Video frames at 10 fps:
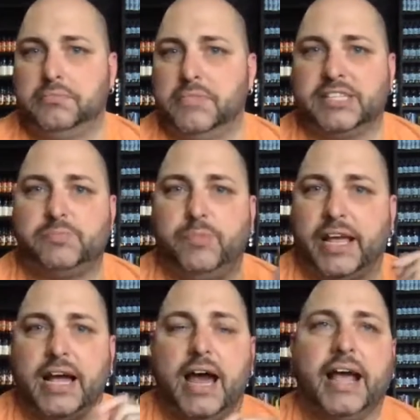That's what I
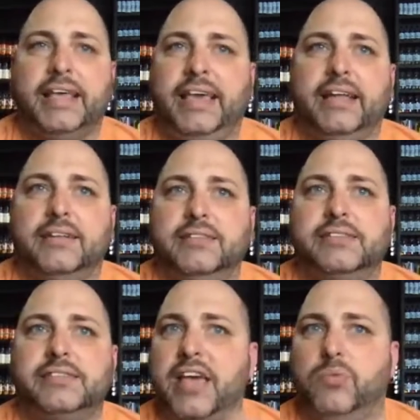got. I can't
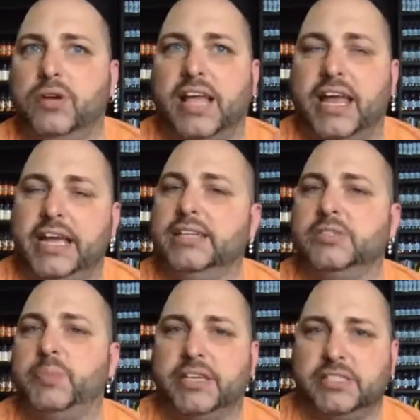say what that is
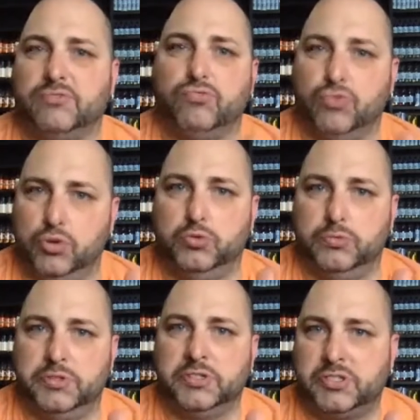because it
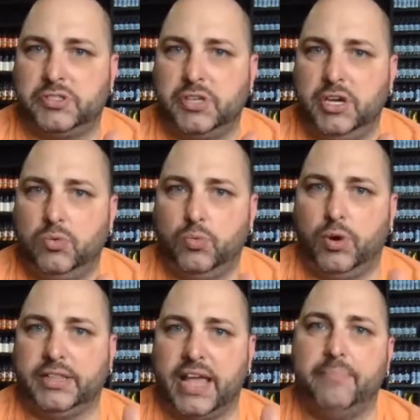ruins
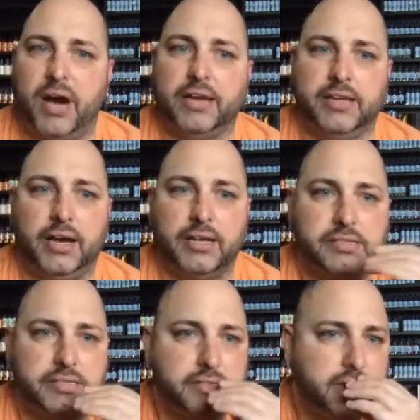what that mod
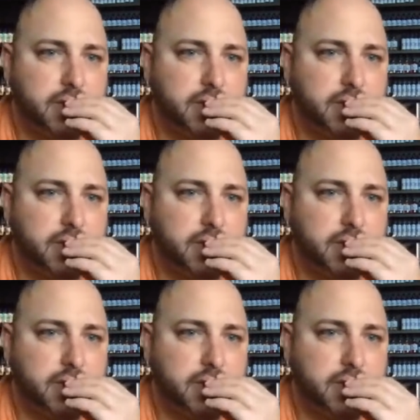does.